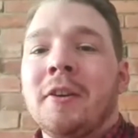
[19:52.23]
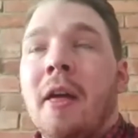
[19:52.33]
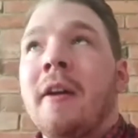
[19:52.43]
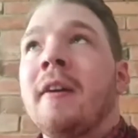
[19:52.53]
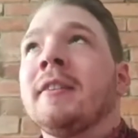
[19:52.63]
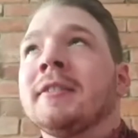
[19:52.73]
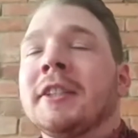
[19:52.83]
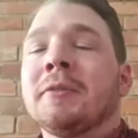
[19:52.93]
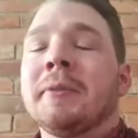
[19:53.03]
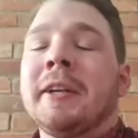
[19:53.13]
Uh,
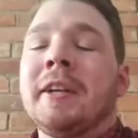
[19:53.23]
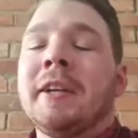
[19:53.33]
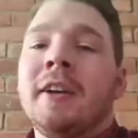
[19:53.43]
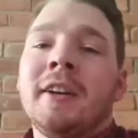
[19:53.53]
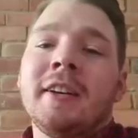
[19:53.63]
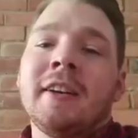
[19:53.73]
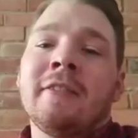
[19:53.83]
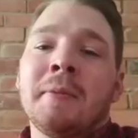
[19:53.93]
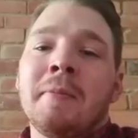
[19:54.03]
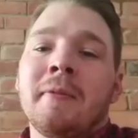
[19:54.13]
excuse me, it didn't have to
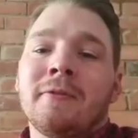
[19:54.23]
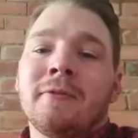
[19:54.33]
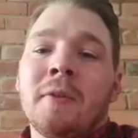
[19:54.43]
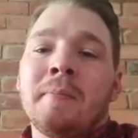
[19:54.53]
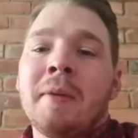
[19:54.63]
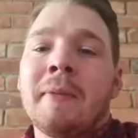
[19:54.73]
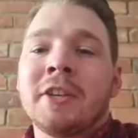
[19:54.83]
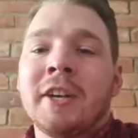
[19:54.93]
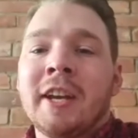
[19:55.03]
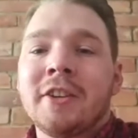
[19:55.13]
be from my
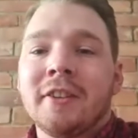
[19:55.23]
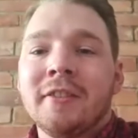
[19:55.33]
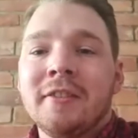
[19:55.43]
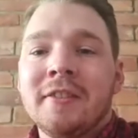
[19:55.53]
imagination